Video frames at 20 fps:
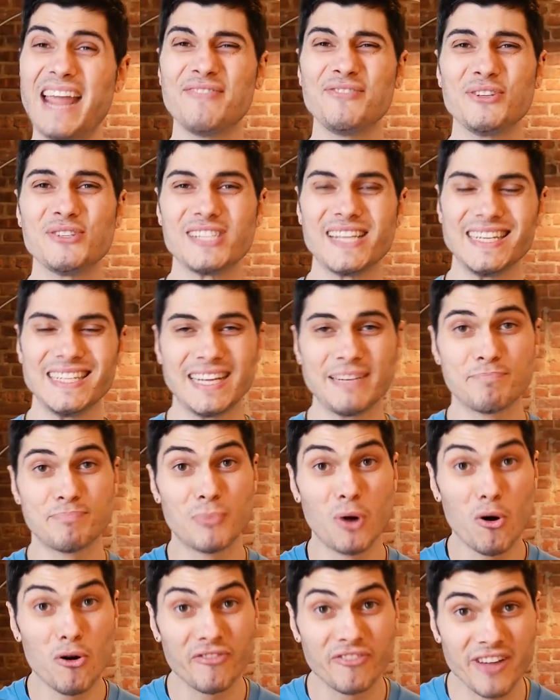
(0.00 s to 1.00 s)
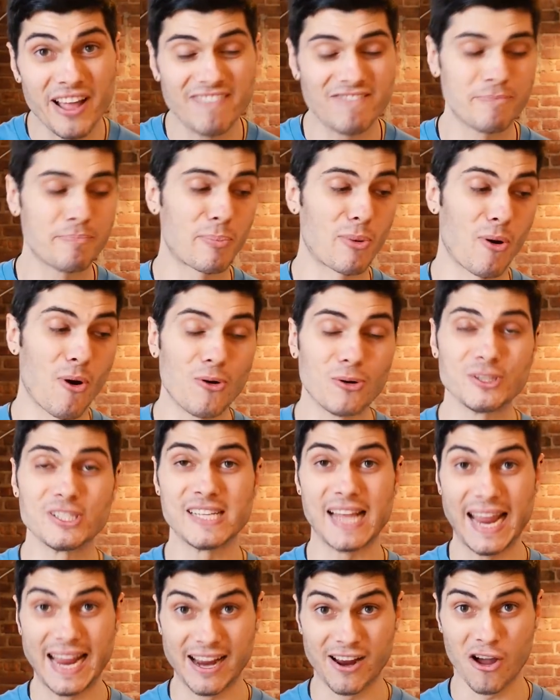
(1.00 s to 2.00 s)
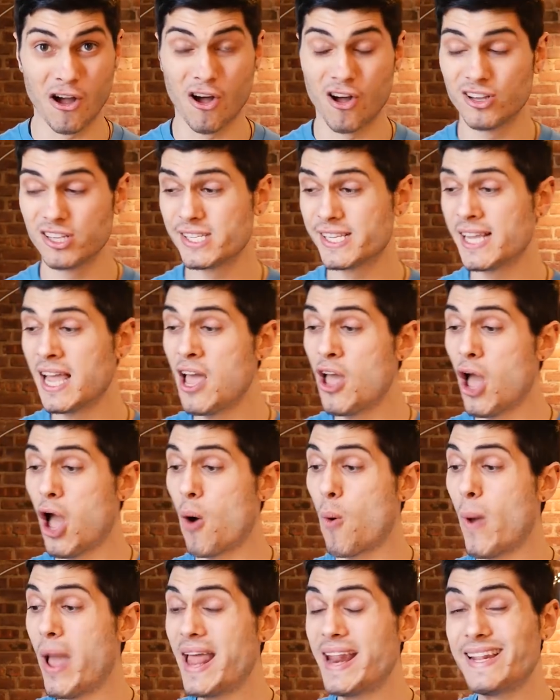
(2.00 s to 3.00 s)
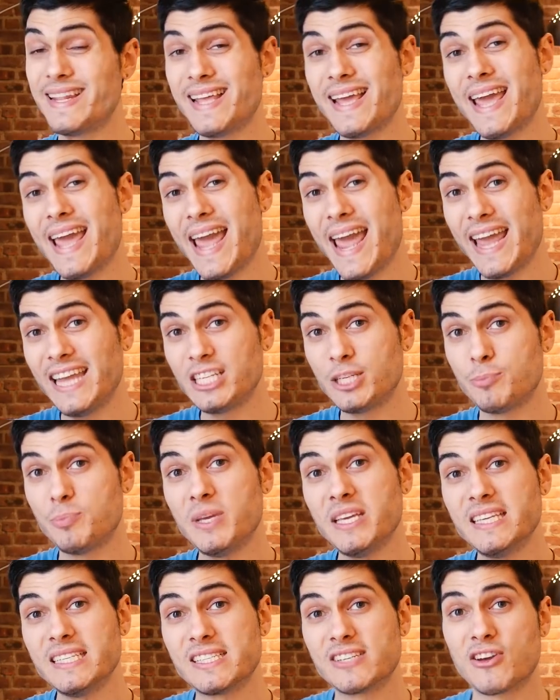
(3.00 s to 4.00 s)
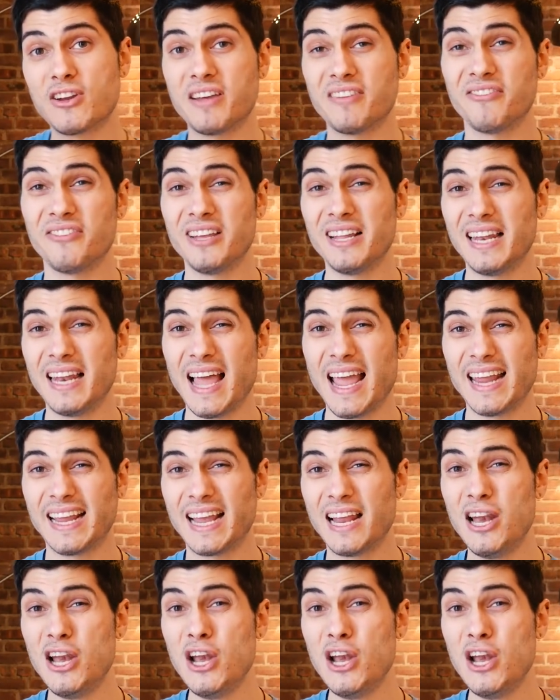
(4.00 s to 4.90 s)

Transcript: have to say they both have pros and cons. When the H P is gonna feel like a